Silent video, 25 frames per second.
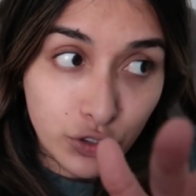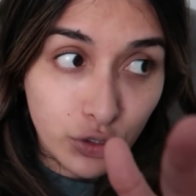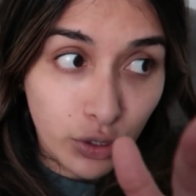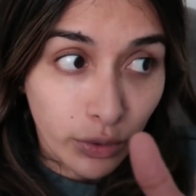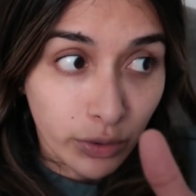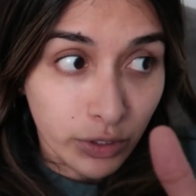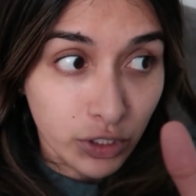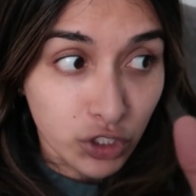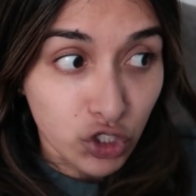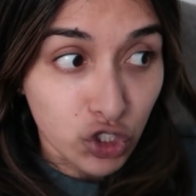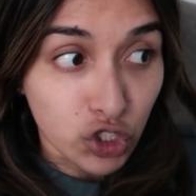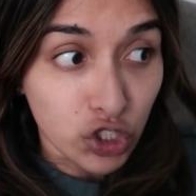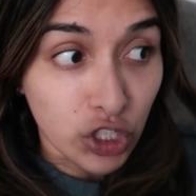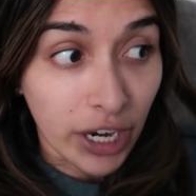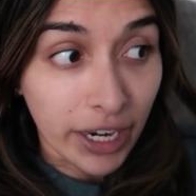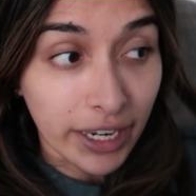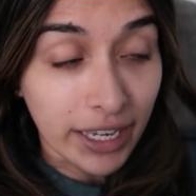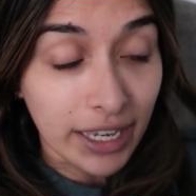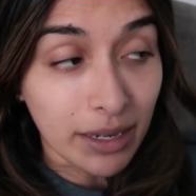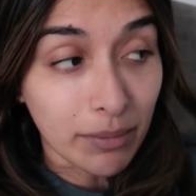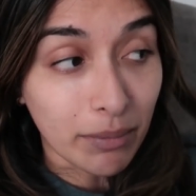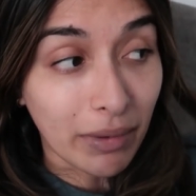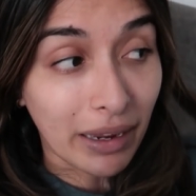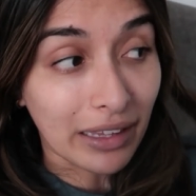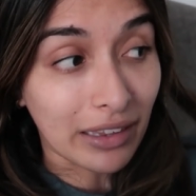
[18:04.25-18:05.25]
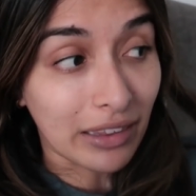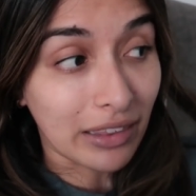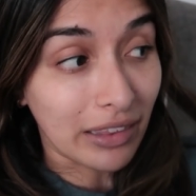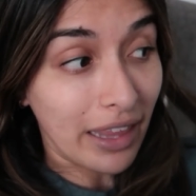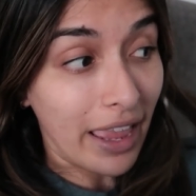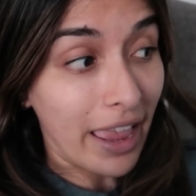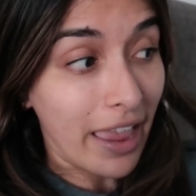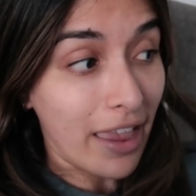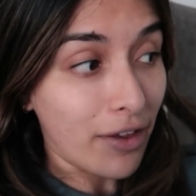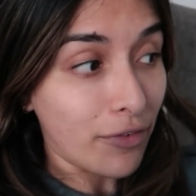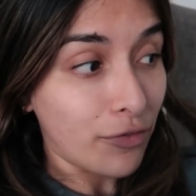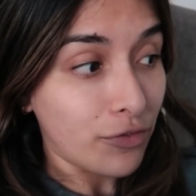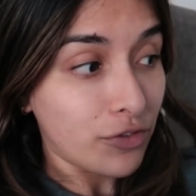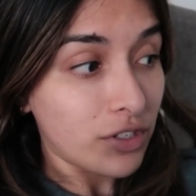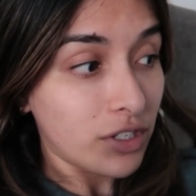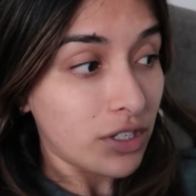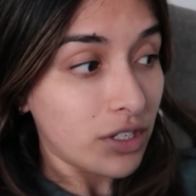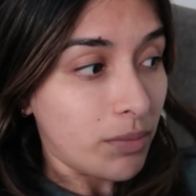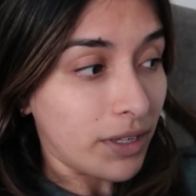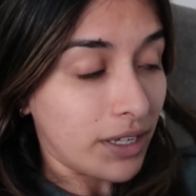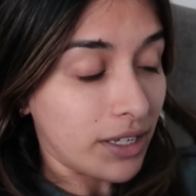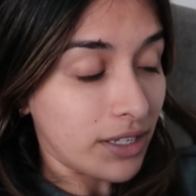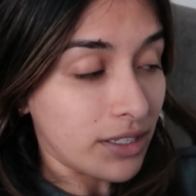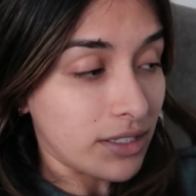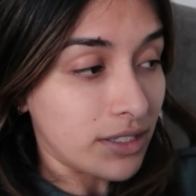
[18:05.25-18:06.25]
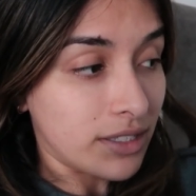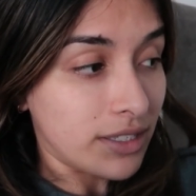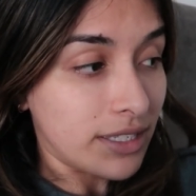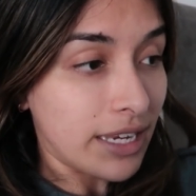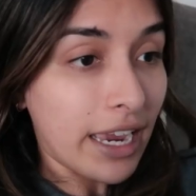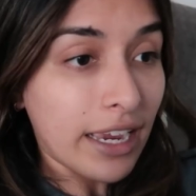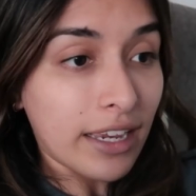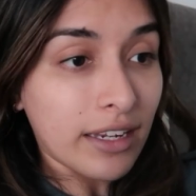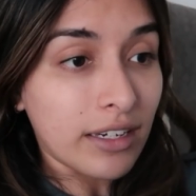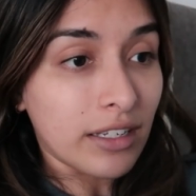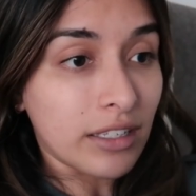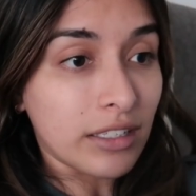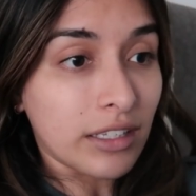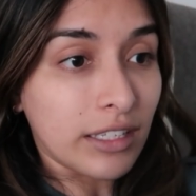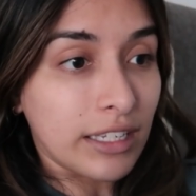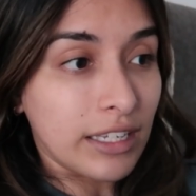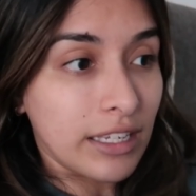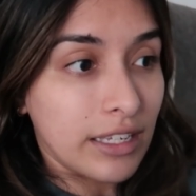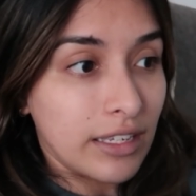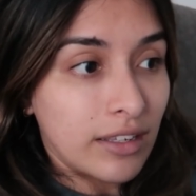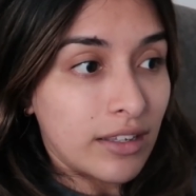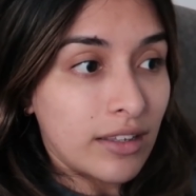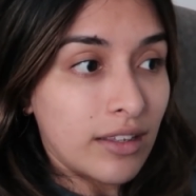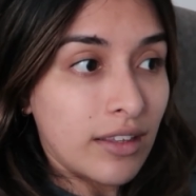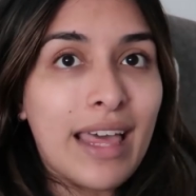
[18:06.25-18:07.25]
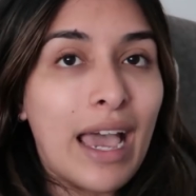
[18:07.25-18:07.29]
So I was checking my left because technically,